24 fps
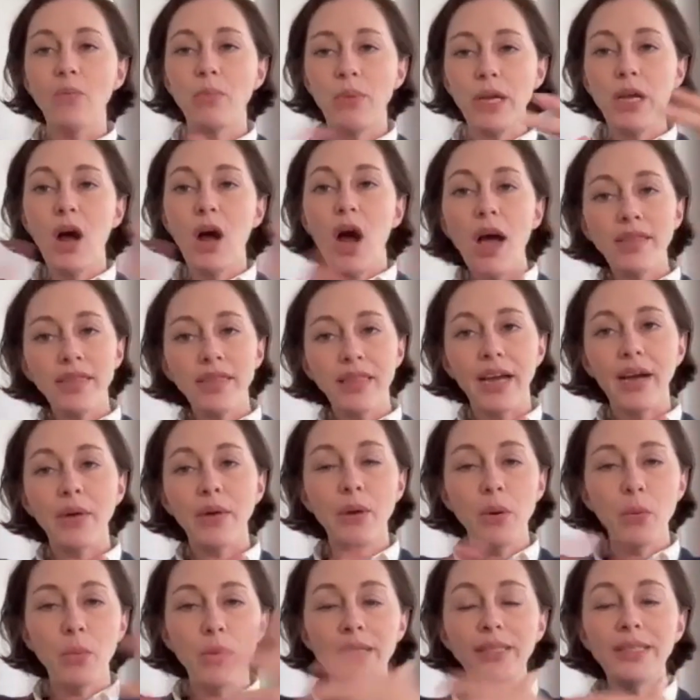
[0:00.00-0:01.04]
We got there.
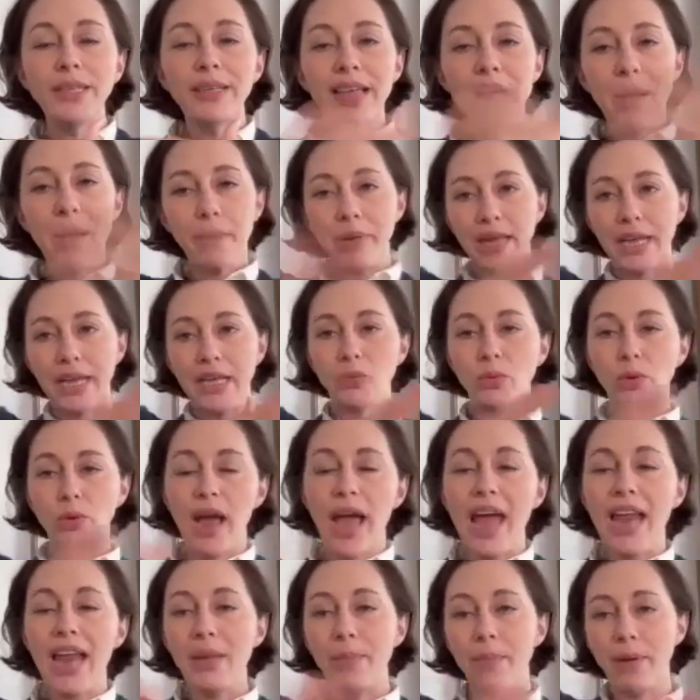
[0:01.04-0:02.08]
We went to that place
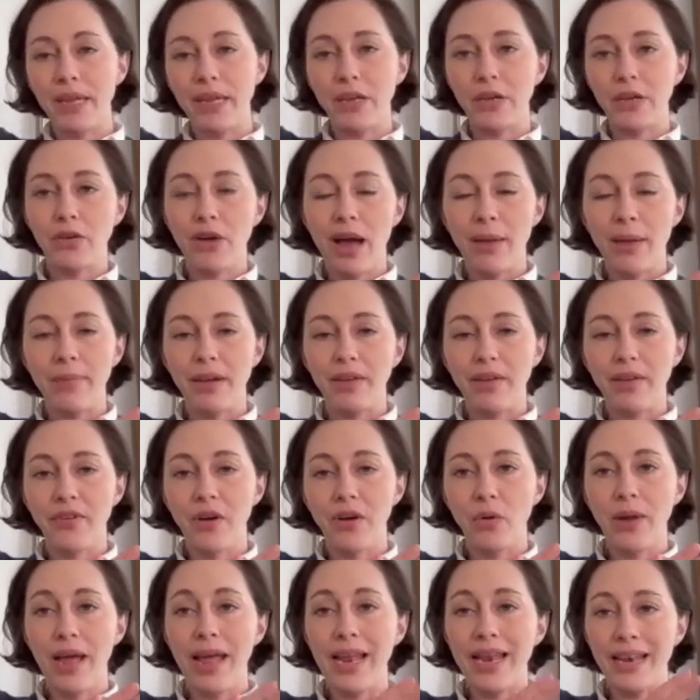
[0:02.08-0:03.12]
where anybody could grab their
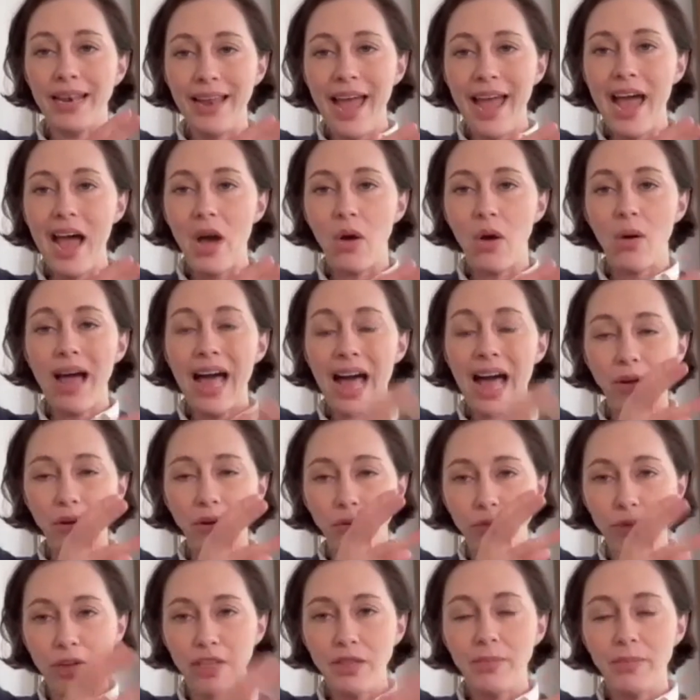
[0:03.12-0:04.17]
phone. And now
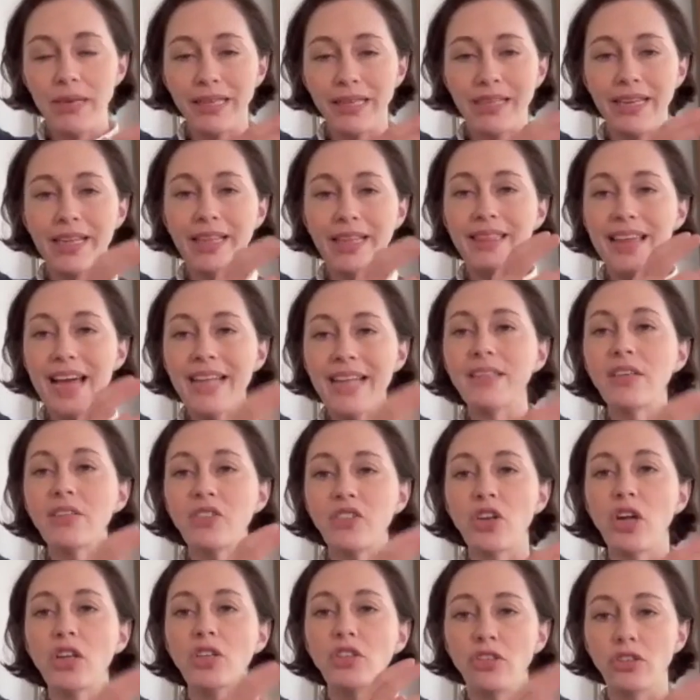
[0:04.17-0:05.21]
algorithmically, that does
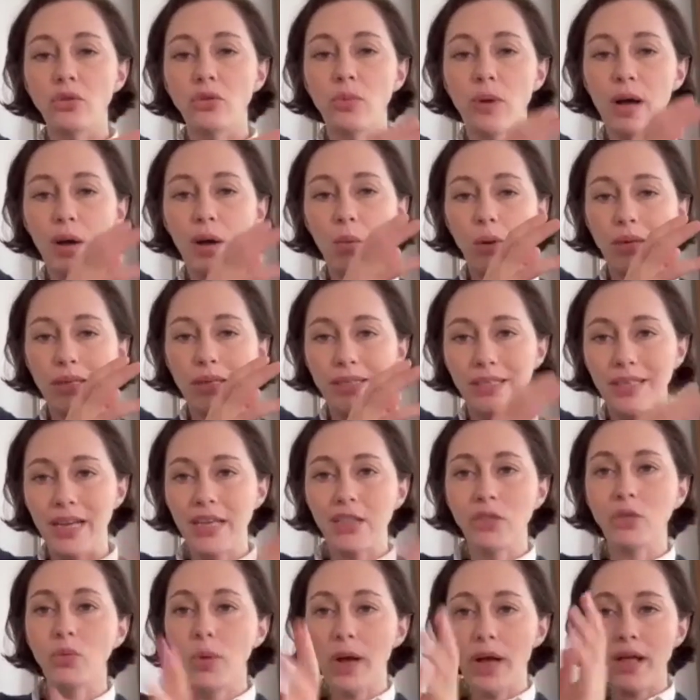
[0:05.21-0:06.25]
not do well. What
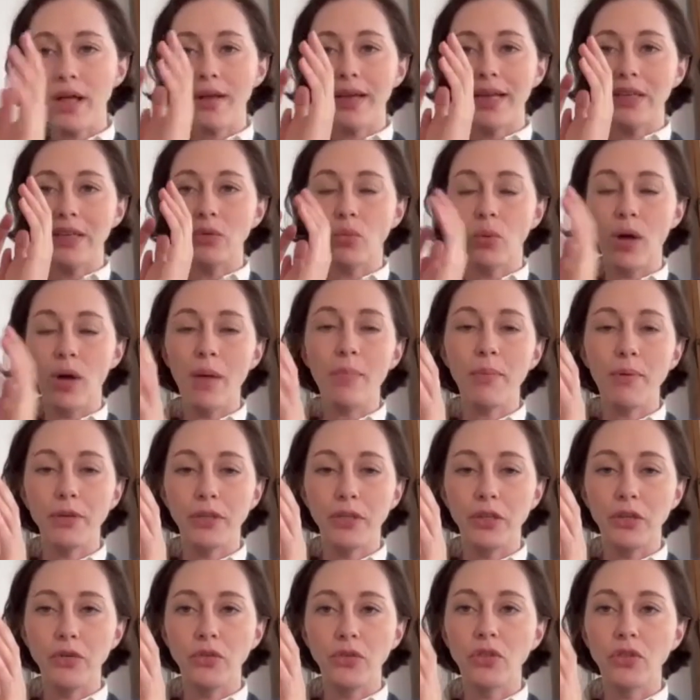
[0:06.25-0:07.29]
does well is
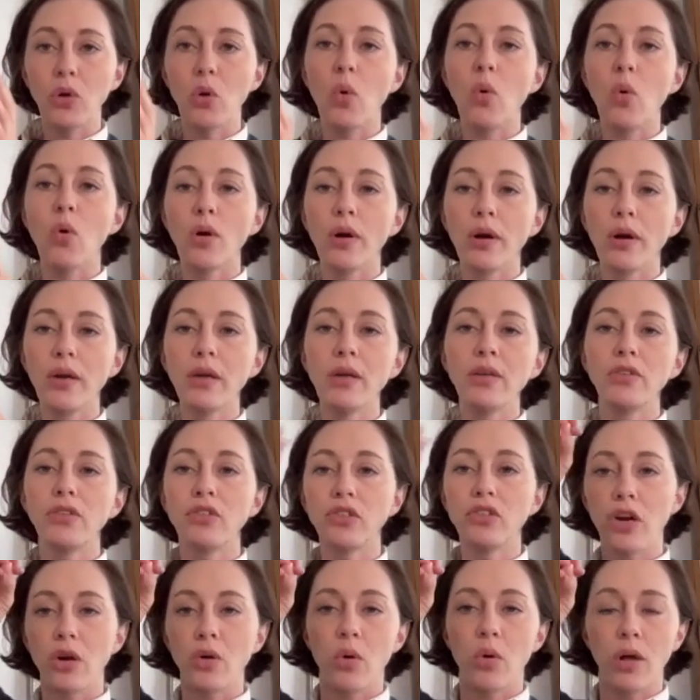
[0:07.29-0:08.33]
well-produced or
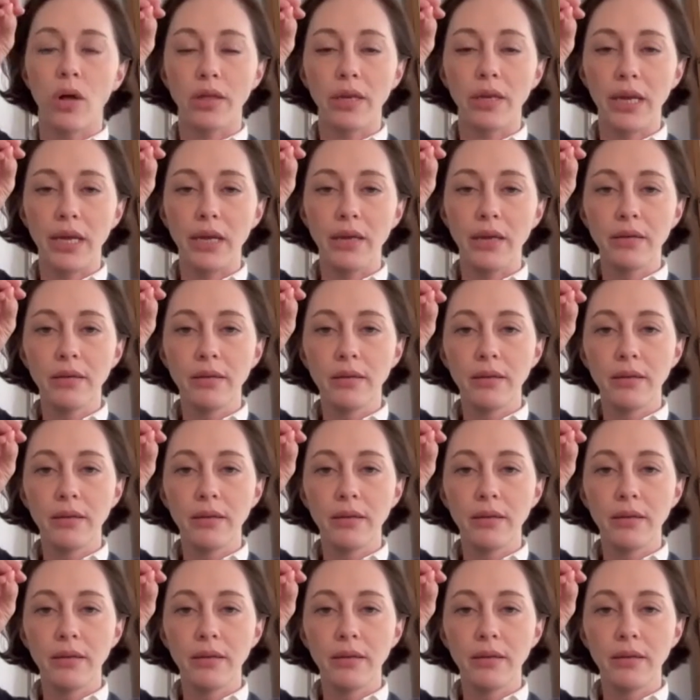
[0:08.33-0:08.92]
star quality.